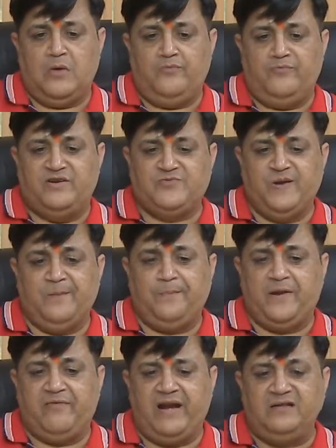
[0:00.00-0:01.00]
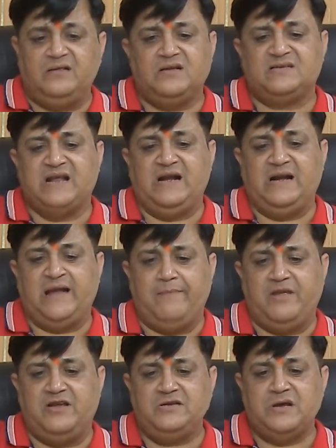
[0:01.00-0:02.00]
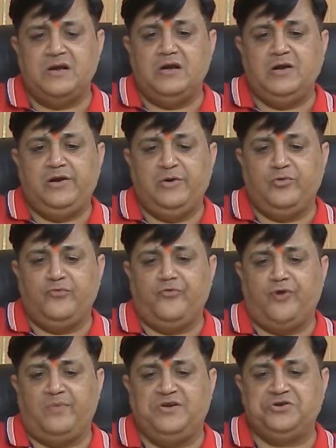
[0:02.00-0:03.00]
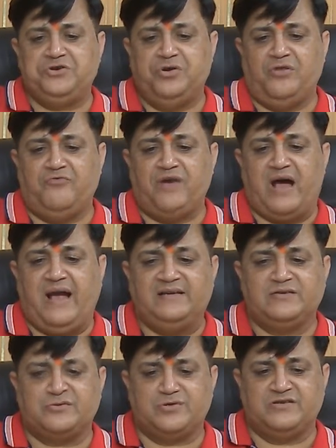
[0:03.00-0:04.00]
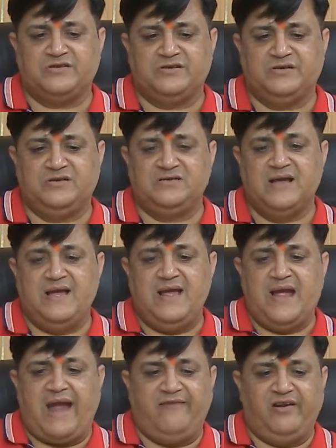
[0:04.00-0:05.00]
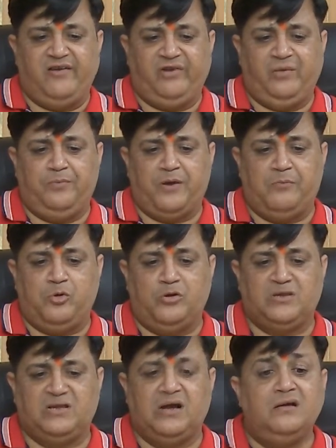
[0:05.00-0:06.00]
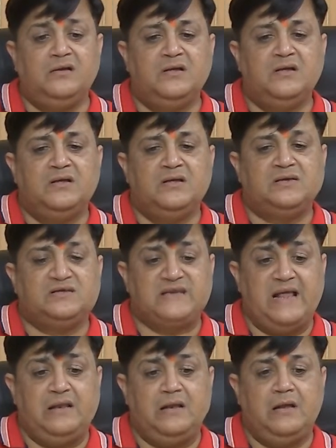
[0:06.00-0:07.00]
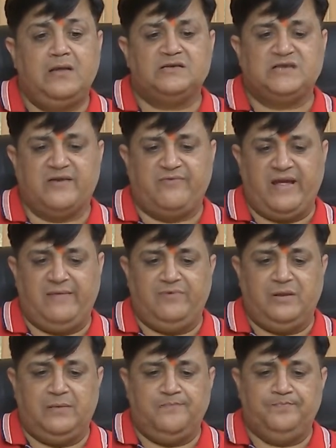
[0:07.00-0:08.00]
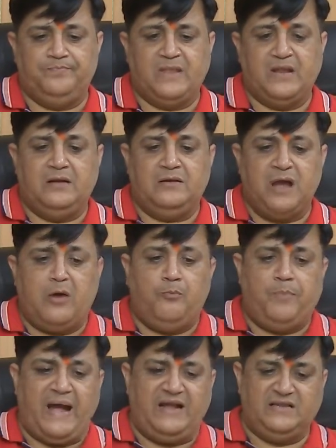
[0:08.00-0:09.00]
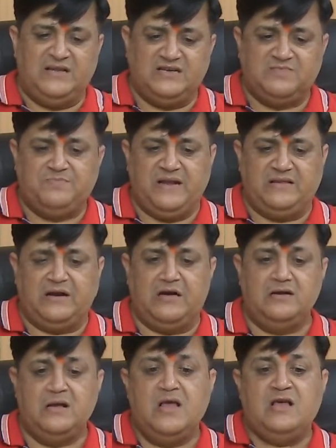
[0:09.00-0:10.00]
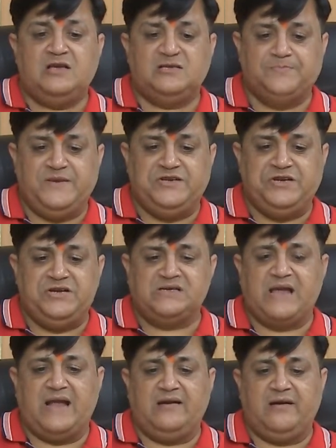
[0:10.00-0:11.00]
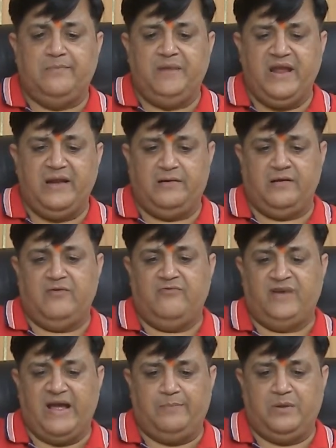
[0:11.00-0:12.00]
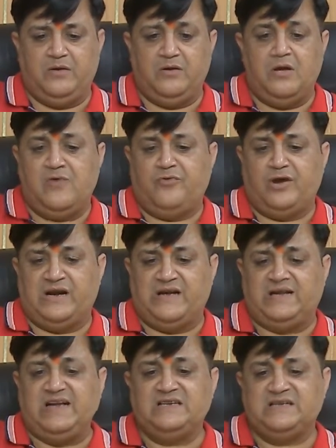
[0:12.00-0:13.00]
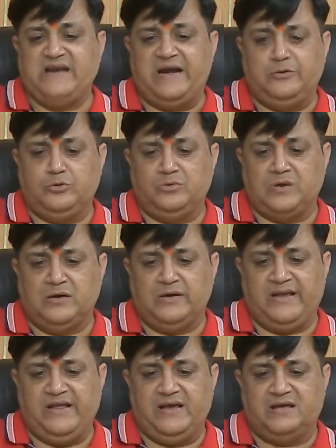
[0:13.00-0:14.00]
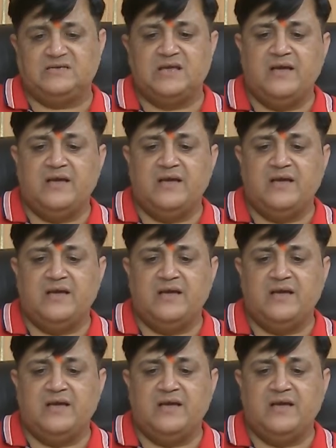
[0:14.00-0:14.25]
which will prevent the cell damage due to formation of ice crystals, and it will promote the cell survival. Now, by this method, species can remain viable for at least 10 to 30 years